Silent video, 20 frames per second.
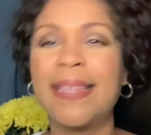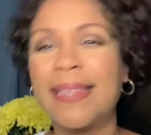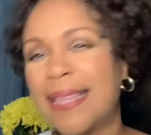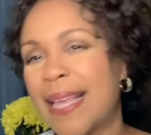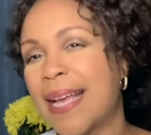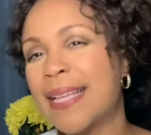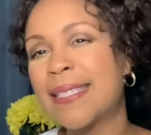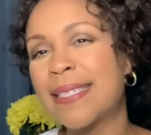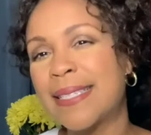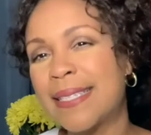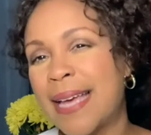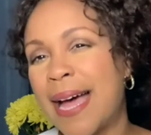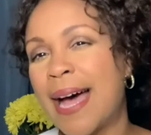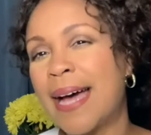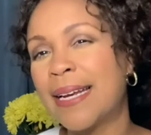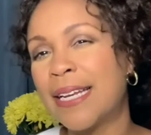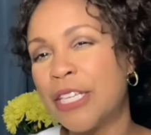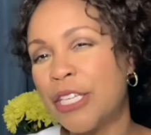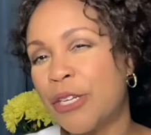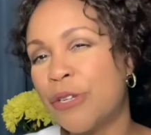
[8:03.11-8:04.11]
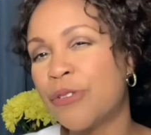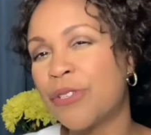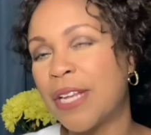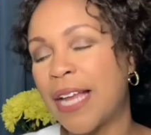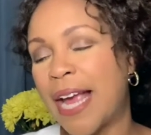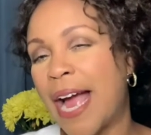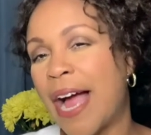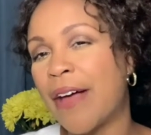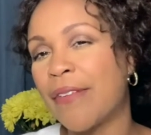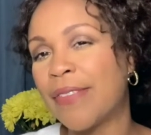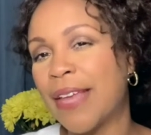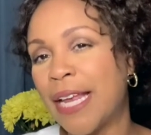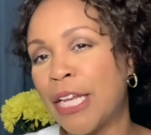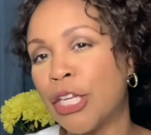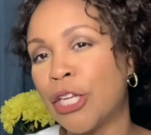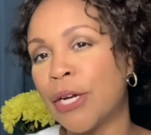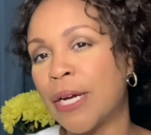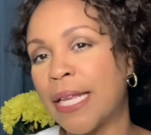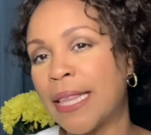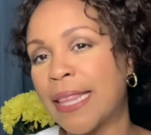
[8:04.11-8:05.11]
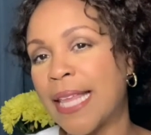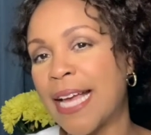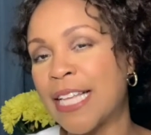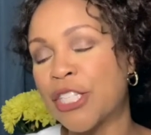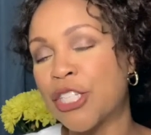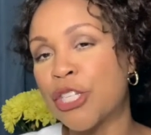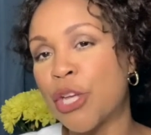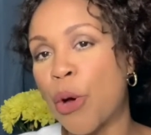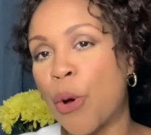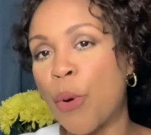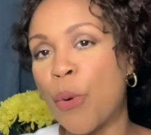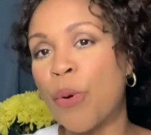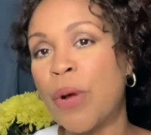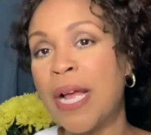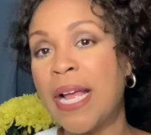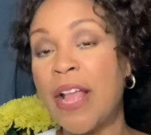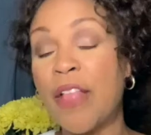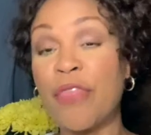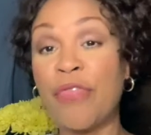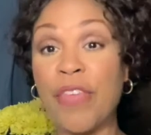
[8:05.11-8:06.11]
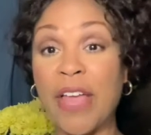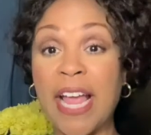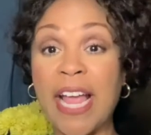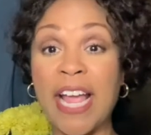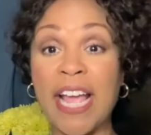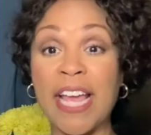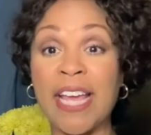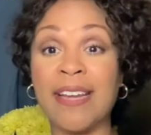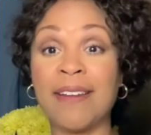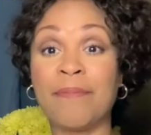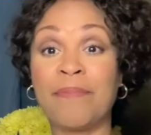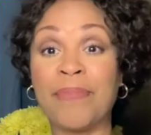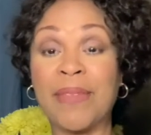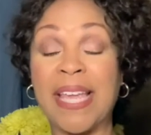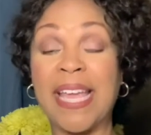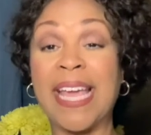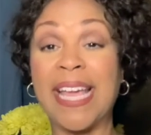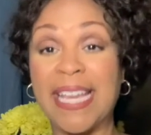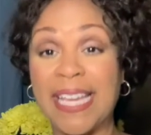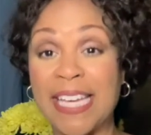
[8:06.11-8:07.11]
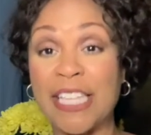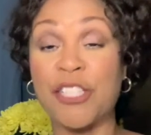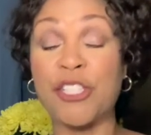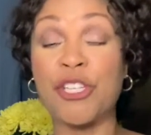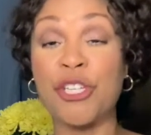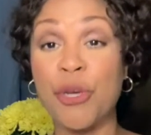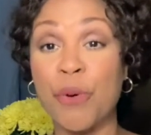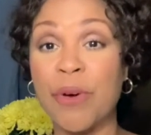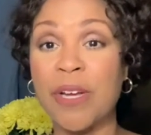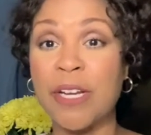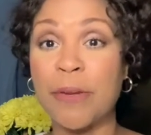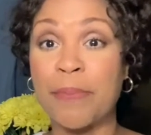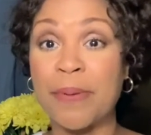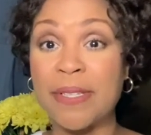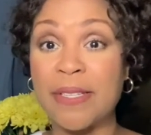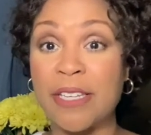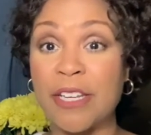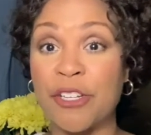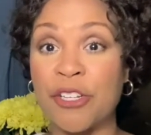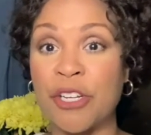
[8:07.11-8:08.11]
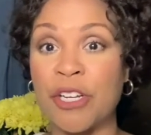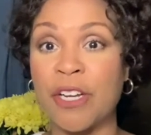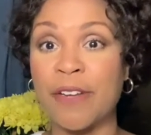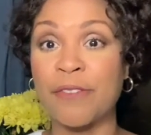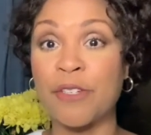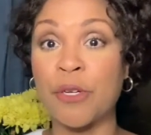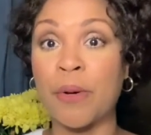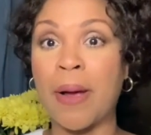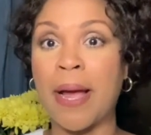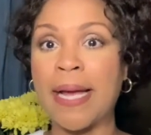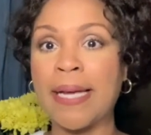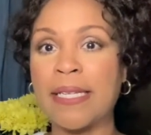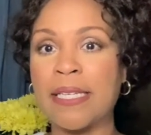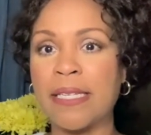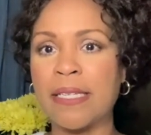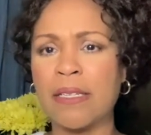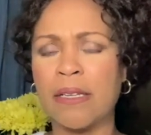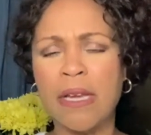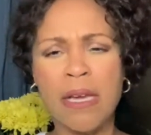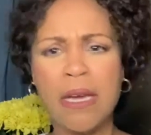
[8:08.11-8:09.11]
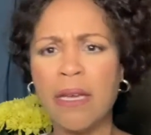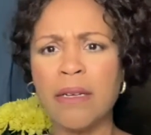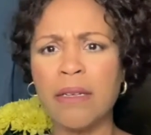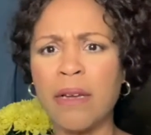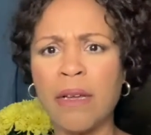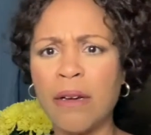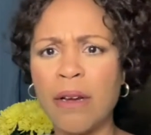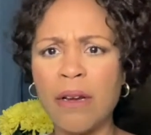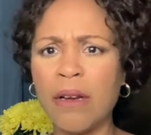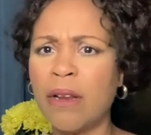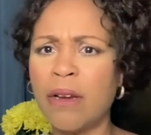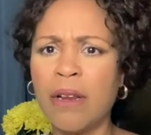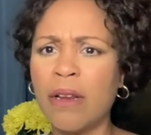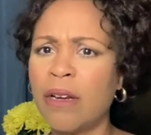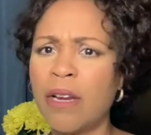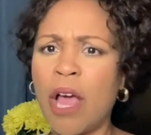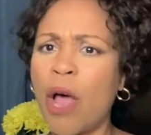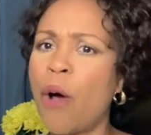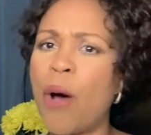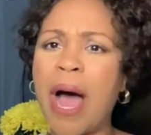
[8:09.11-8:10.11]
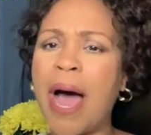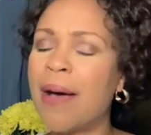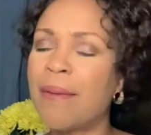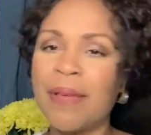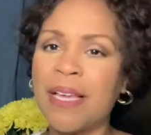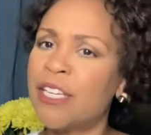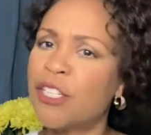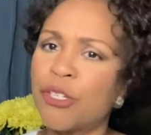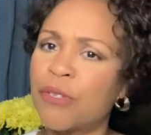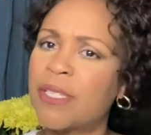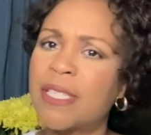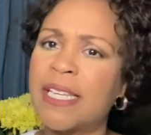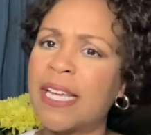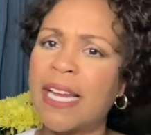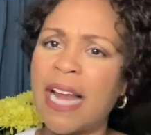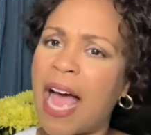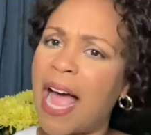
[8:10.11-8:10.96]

That's kind of usually how they look at that. So then it gets you in the position of trying to, no, I'm interested.